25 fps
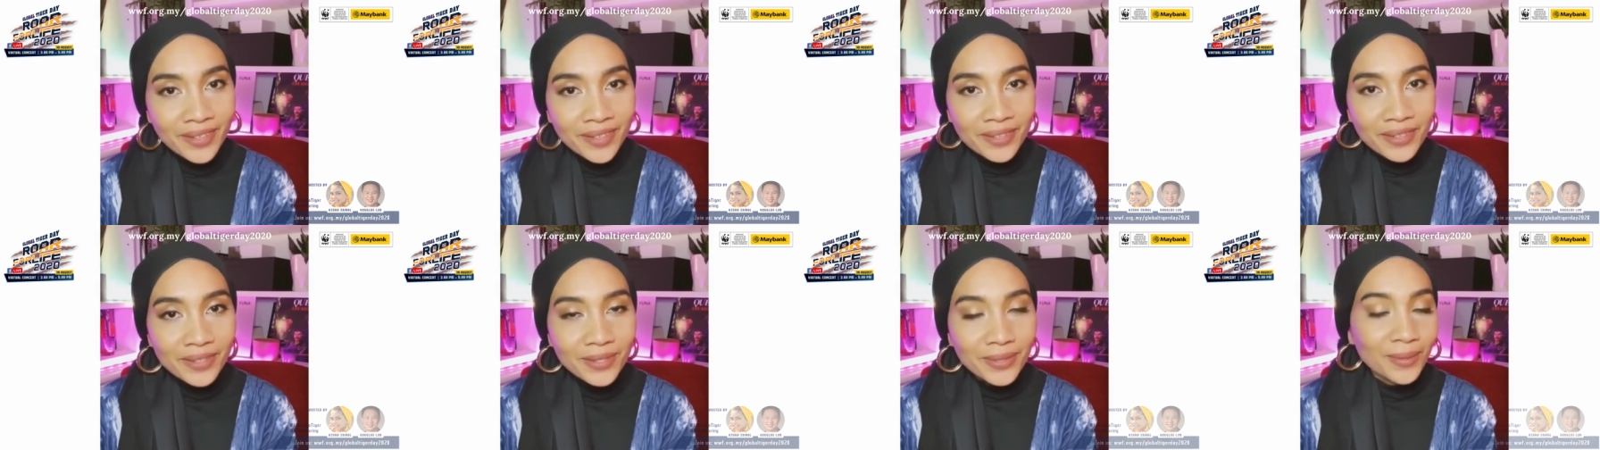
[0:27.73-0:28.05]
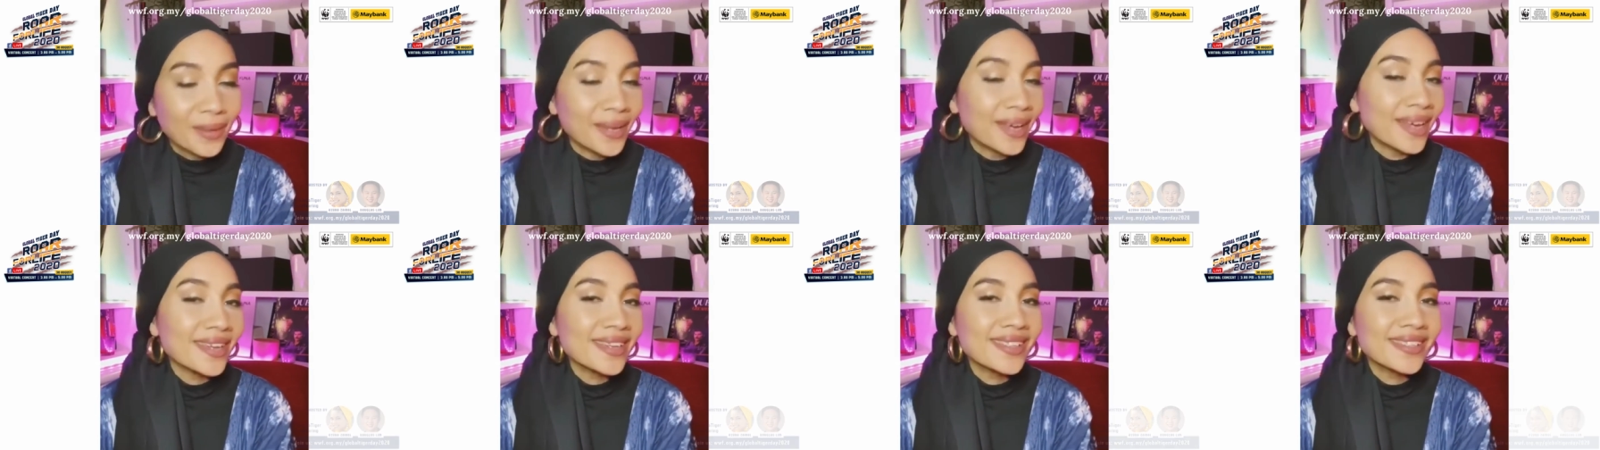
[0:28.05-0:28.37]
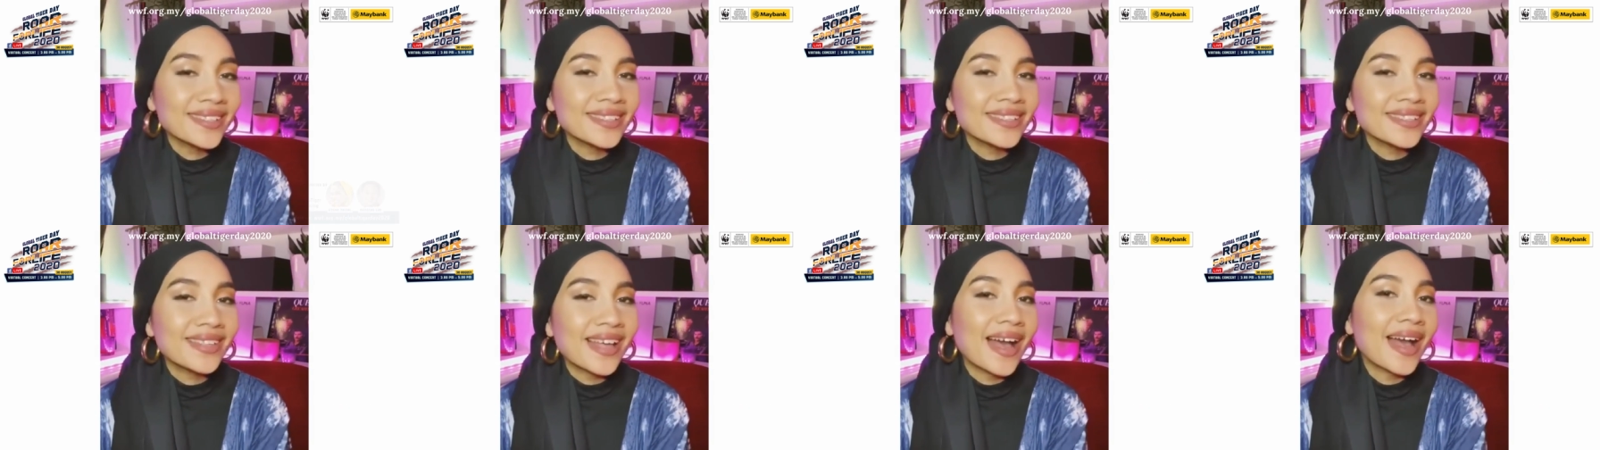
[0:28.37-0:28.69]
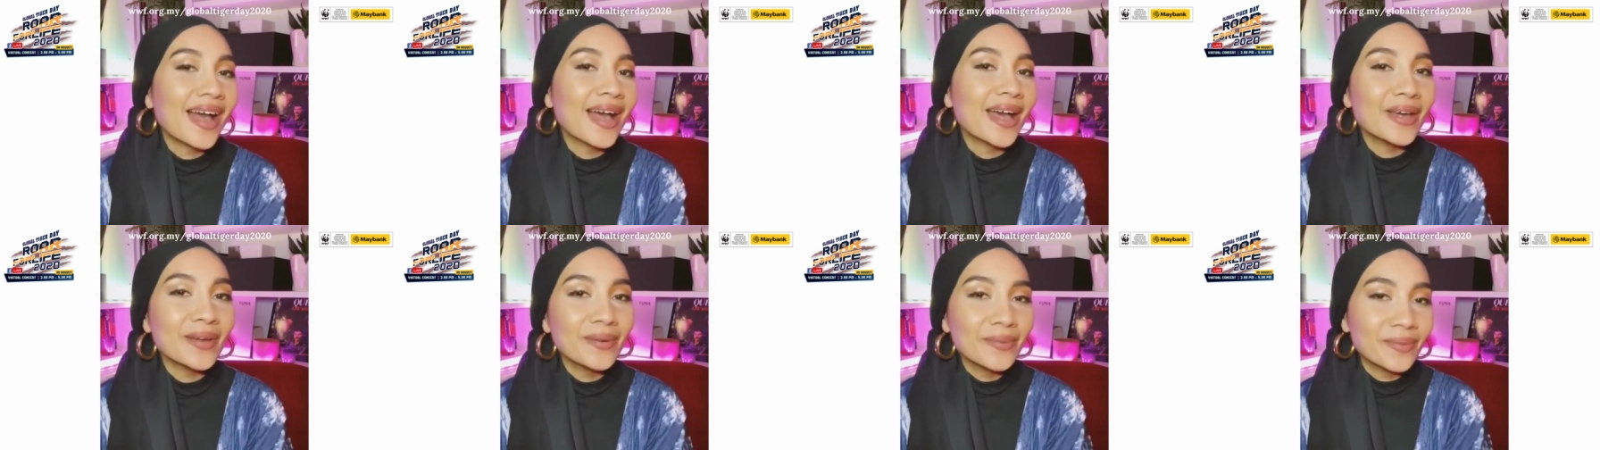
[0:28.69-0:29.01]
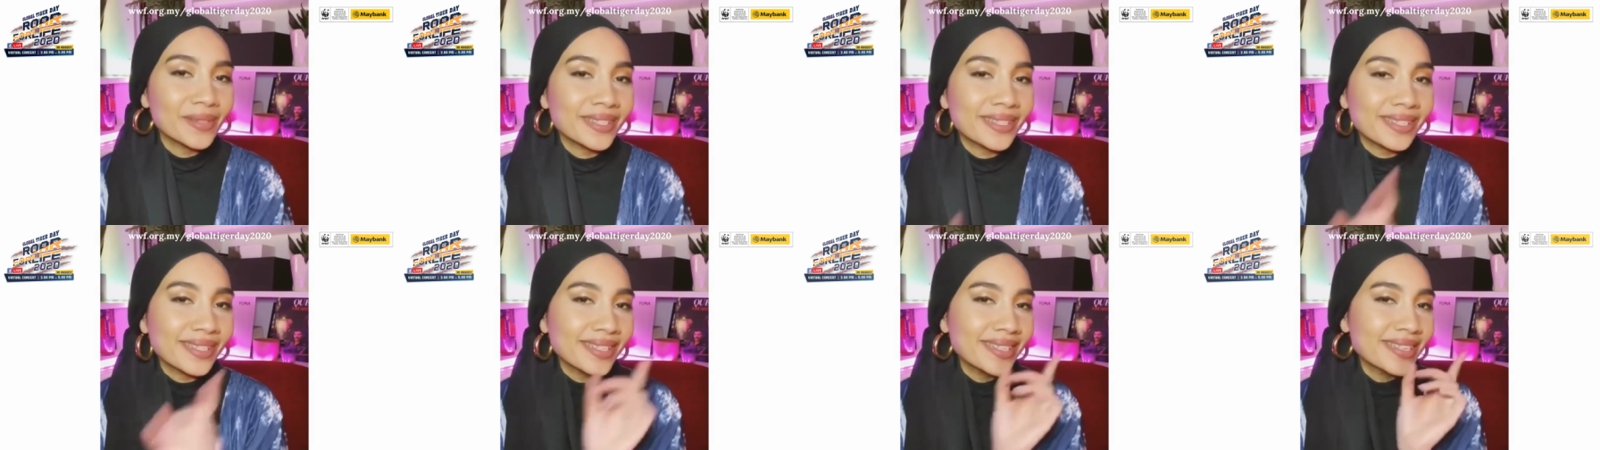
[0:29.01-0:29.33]
So guys, I
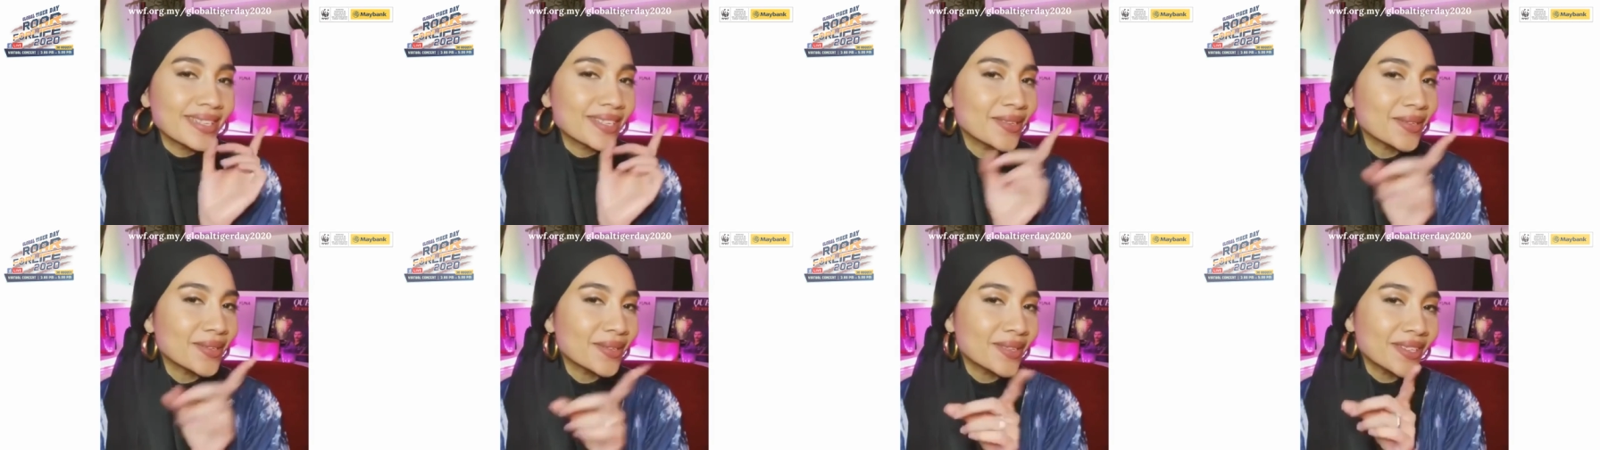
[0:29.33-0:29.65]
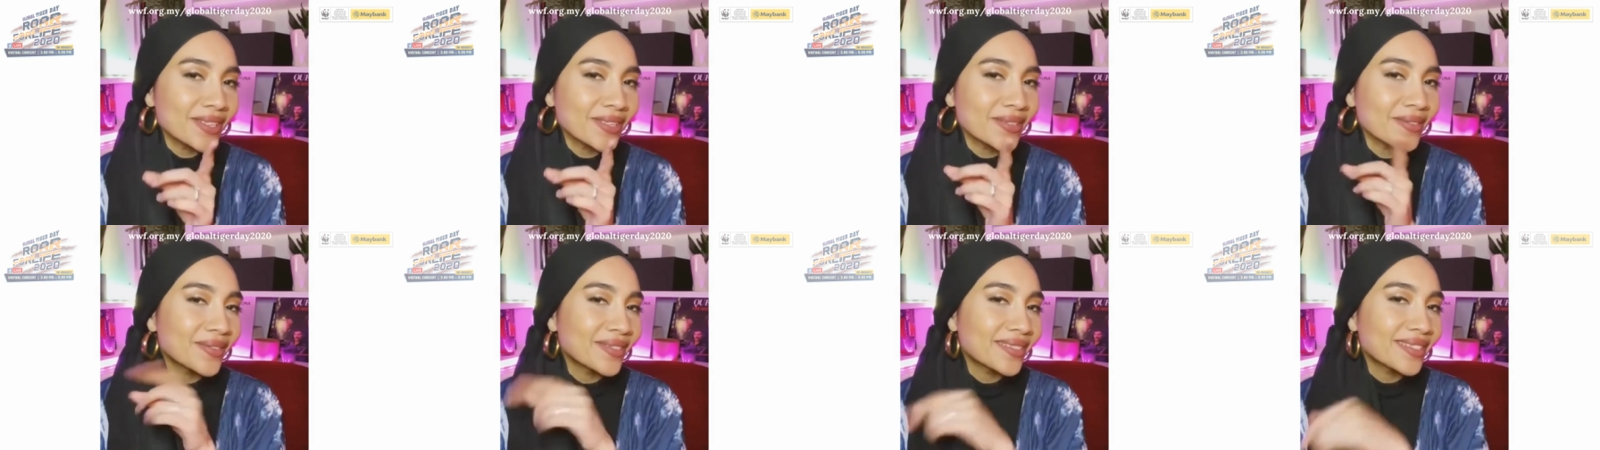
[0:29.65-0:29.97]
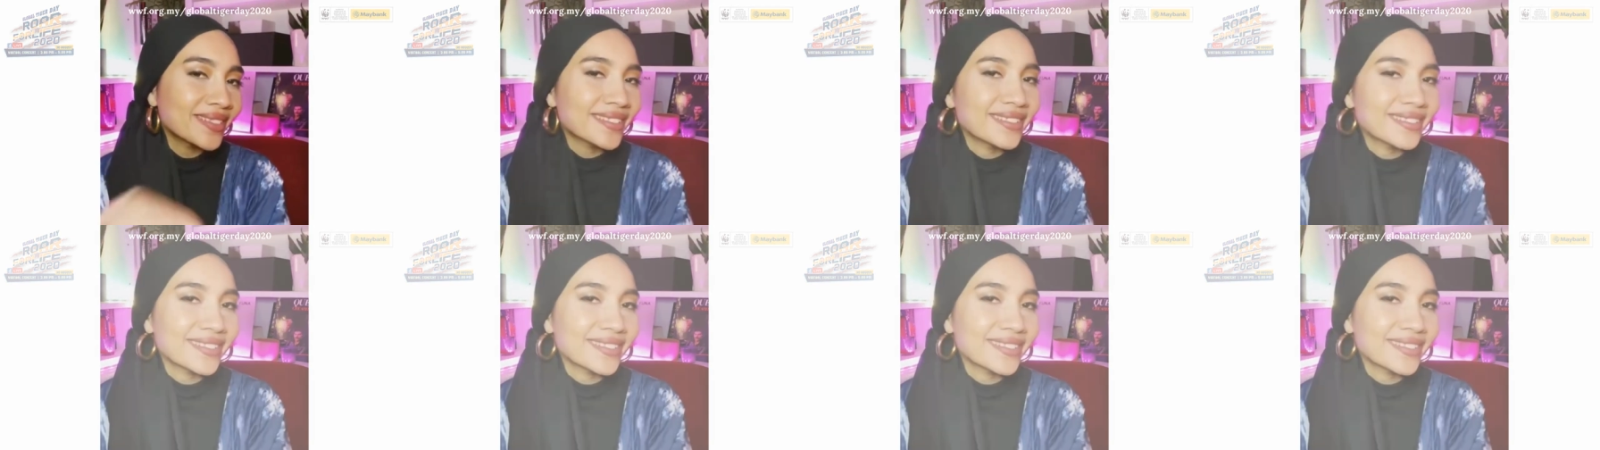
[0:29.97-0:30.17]
will see you soon.